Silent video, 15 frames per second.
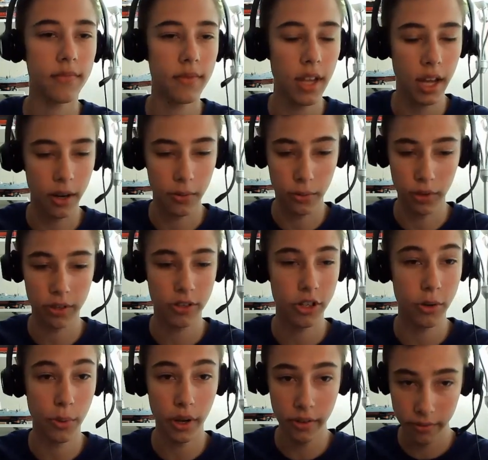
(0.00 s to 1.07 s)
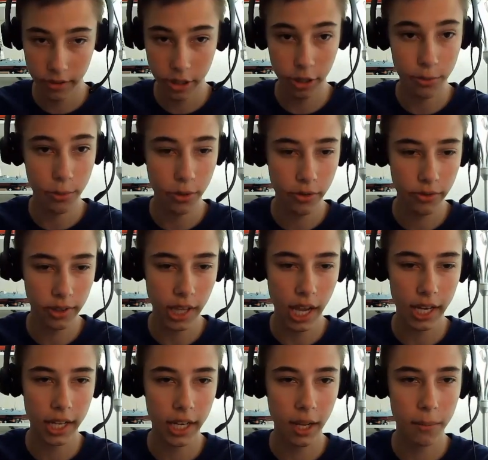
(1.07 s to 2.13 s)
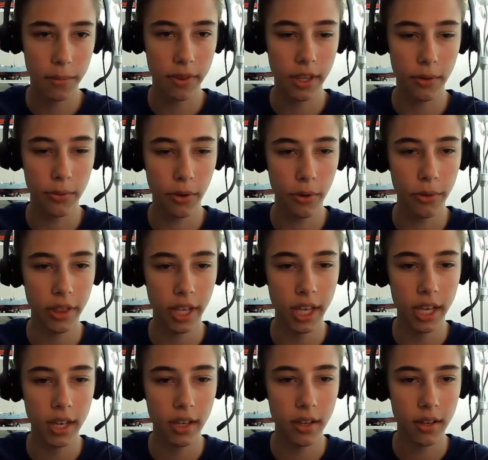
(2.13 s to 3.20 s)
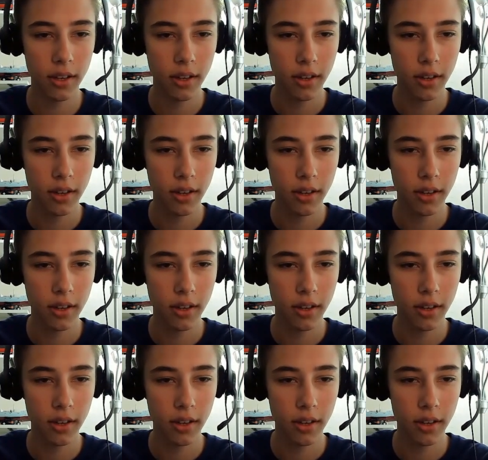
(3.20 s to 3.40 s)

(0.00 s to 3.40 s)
Rook g1, good move. Lining up the rook with the king.